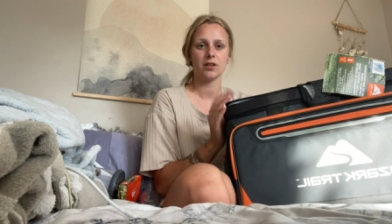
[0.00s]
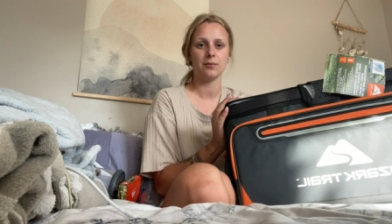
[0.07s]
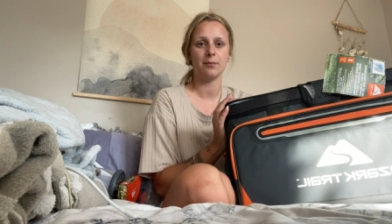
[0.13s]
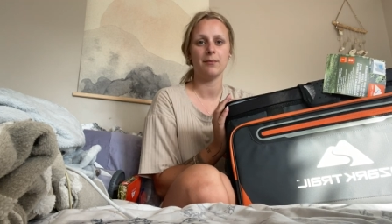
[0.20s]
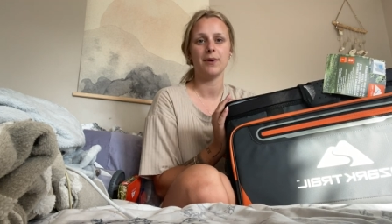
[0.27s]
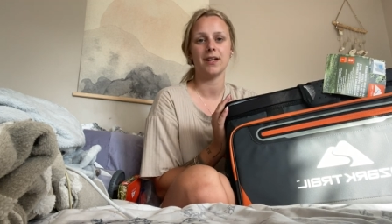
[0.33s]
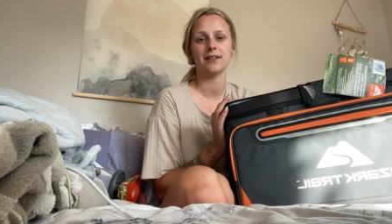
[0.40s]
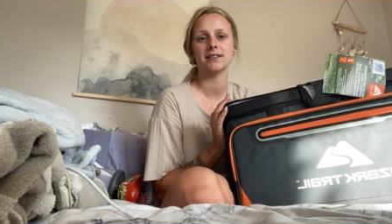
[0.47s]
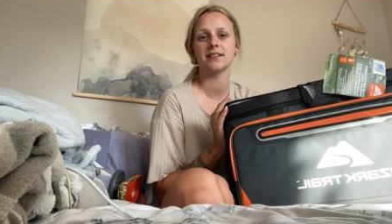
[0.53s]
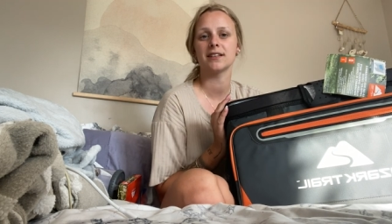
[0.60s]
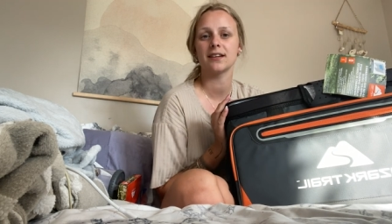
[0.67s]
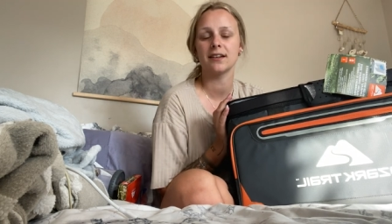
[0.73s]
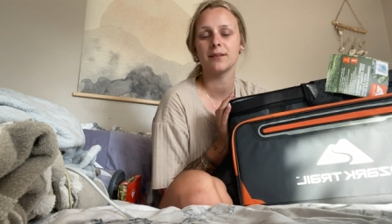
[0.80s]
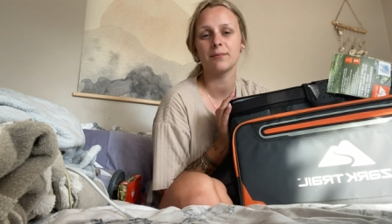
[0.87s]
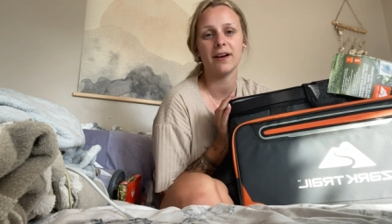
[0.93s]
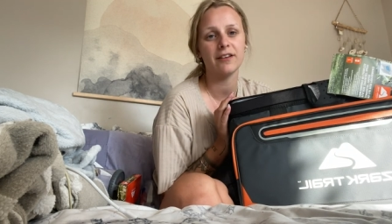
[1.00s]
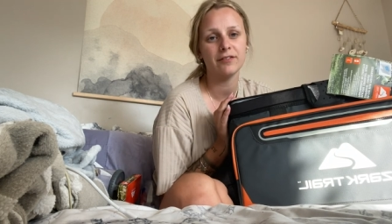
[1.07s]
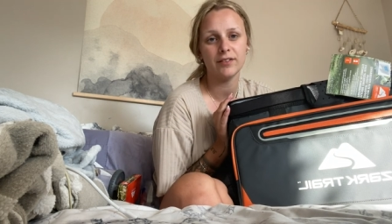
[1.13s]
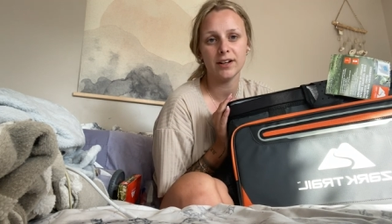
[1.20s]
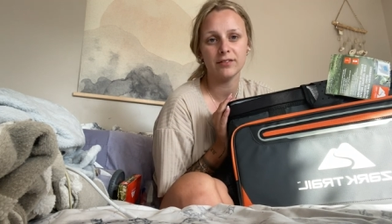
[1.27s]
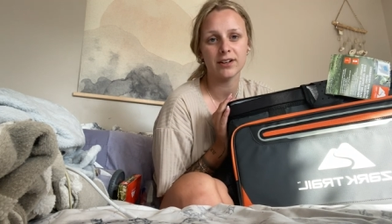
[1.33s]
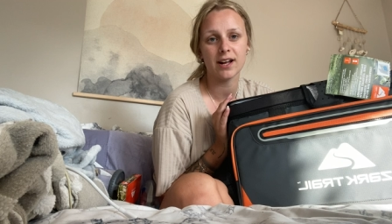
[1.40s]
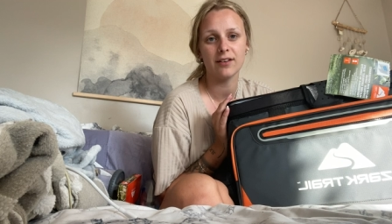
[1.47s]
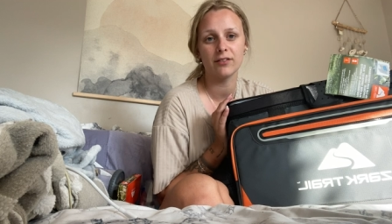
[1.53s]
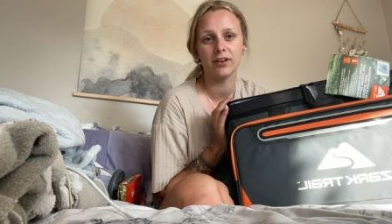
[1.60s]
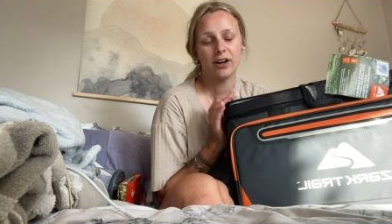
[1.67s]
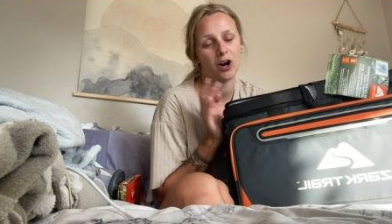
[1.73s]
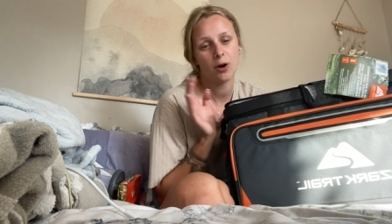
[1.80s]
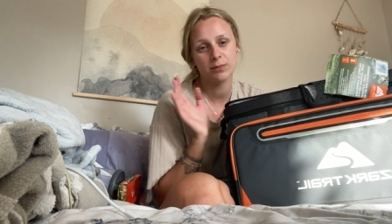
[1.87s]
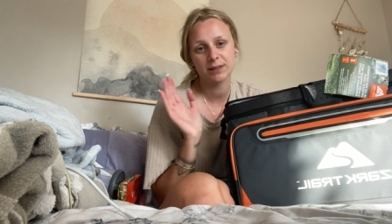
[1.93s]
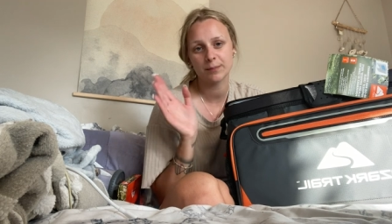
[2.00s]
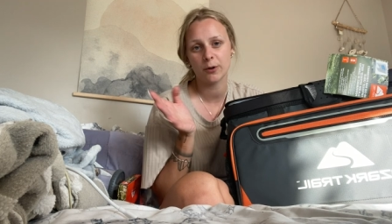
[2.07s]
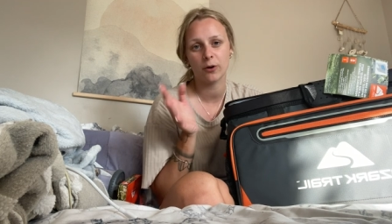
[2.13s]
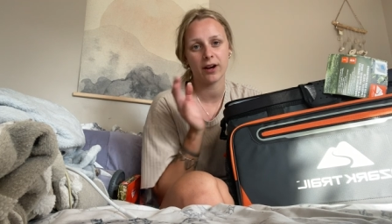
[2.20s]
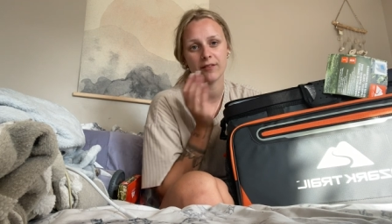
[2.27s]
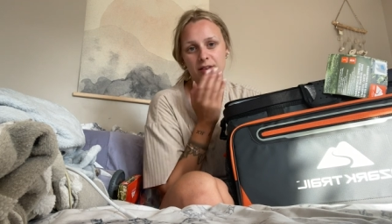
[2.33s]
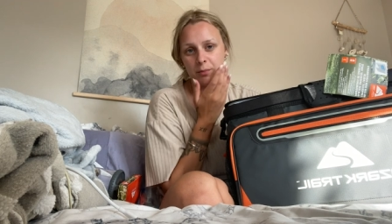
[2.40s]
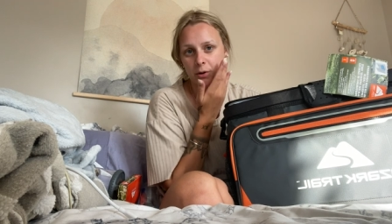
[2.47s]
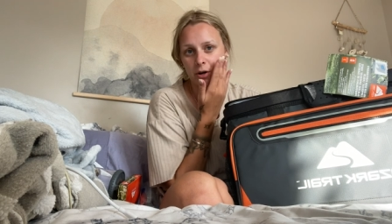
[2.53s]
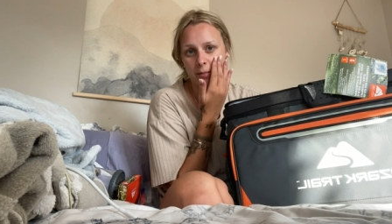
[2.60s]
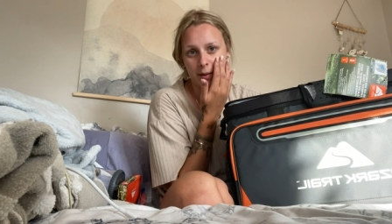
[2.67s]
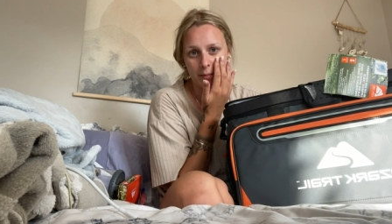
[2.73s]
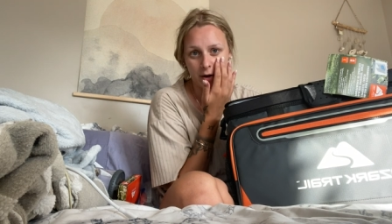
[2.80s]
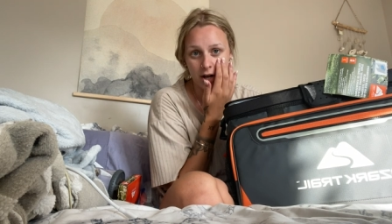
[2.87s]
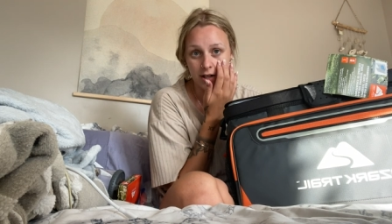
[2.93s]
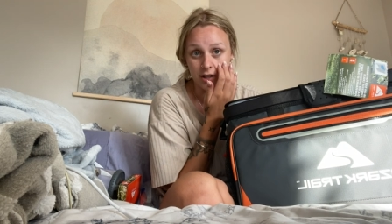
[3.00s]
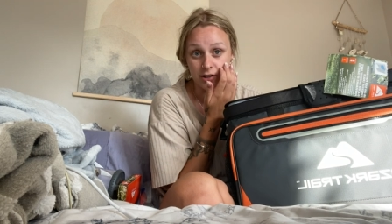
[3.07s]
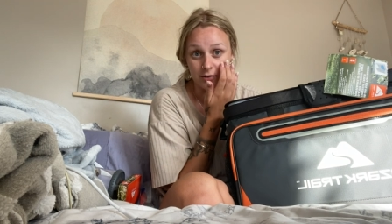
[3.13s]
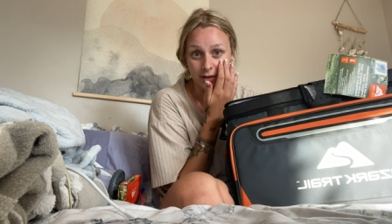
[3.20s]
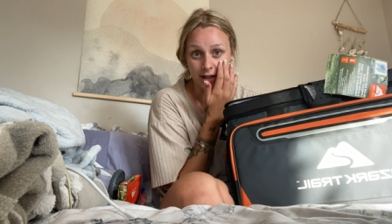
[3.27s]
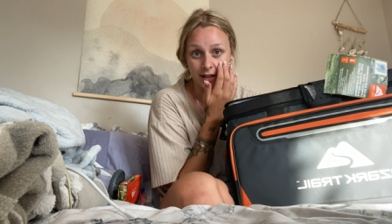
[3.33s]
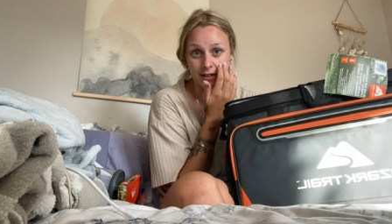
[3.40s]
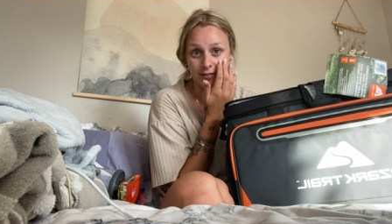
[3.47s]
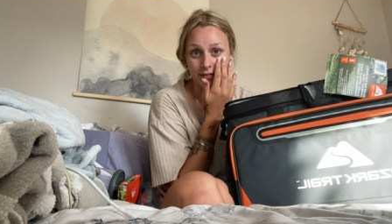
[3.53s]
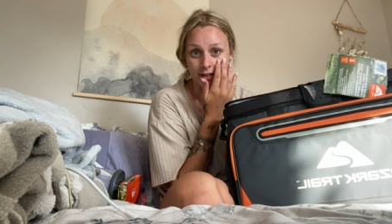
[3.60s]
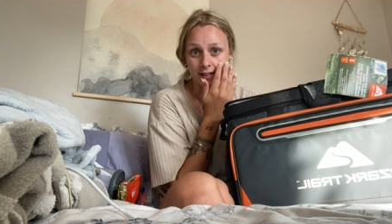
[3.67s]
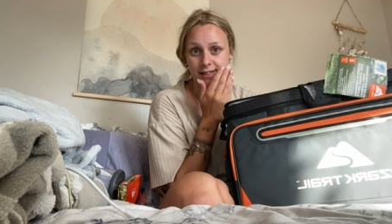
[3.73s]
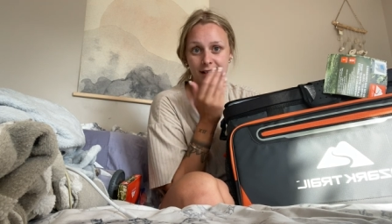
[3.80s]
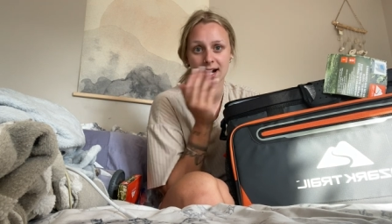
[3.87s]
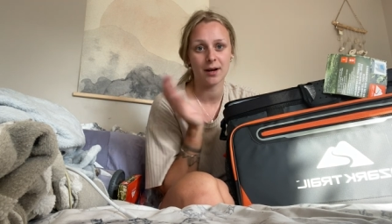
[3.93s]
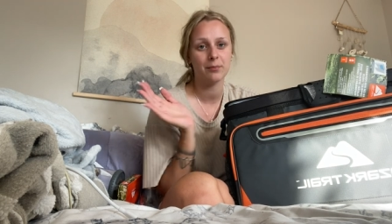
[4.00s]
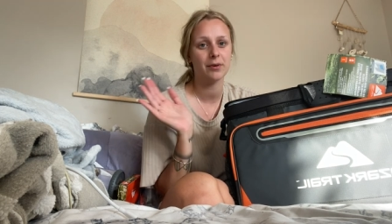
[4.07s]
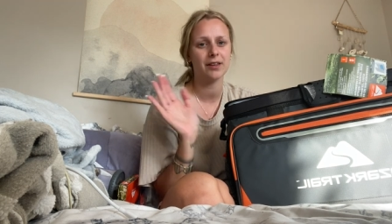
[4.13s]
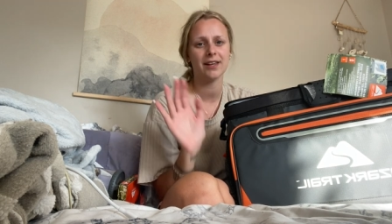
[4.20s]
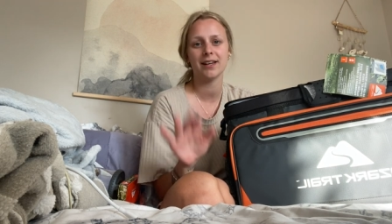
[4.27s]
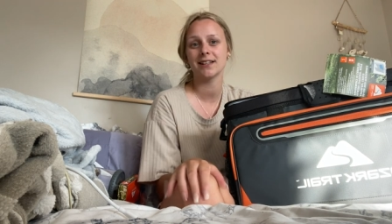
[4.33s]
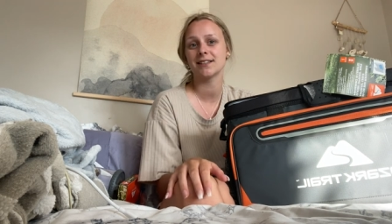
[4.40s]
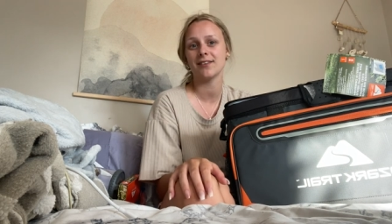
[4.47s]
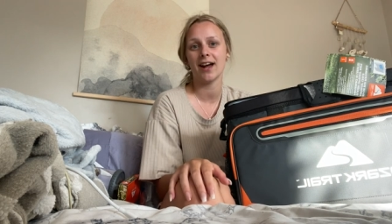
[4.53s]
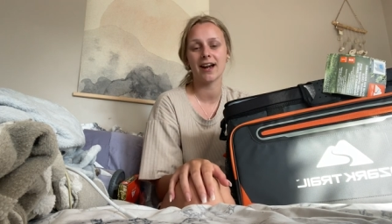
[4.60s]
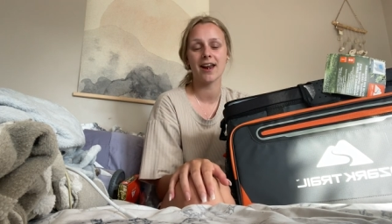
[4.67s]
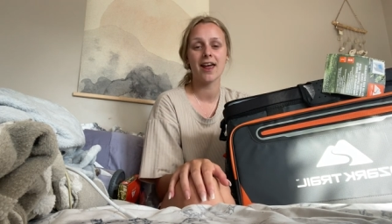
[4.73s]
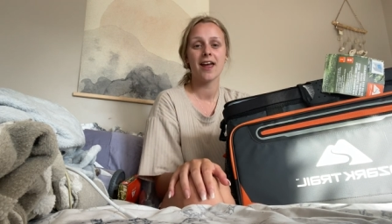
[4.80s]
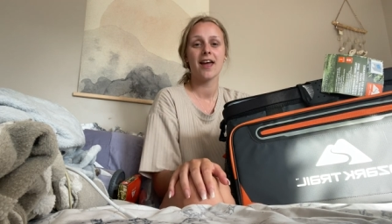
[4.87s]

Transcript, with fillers: mint my favorite ever almost broke every bone in my body doing it the first time but like it's fine